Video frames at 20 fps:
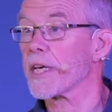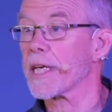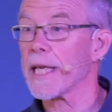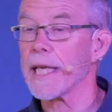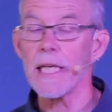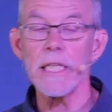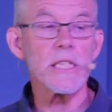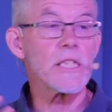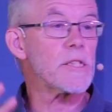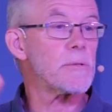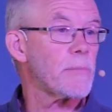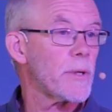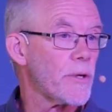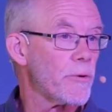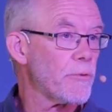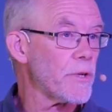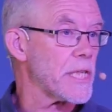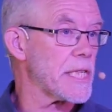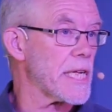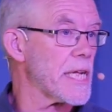the
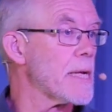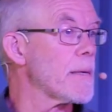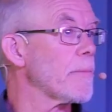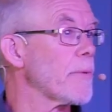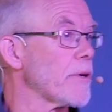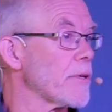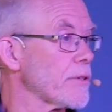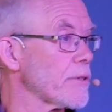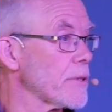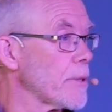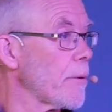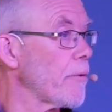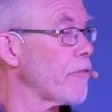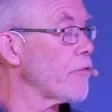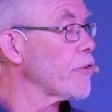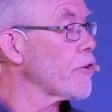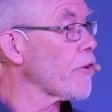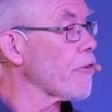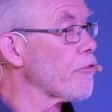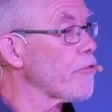kinsman redeemer. Some
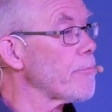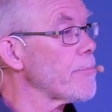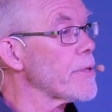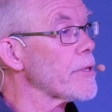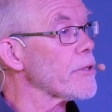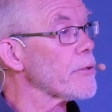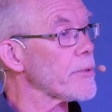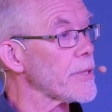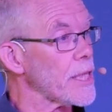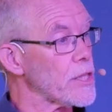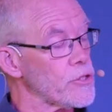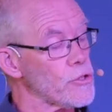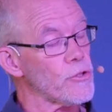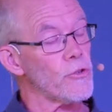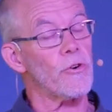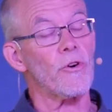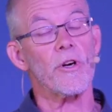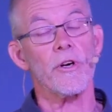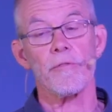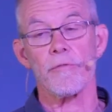of you are familiar with that
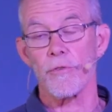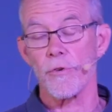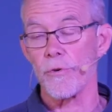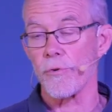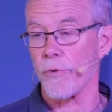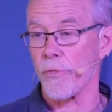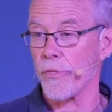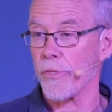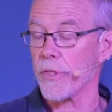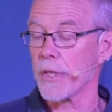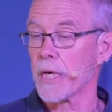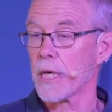story of Ruth.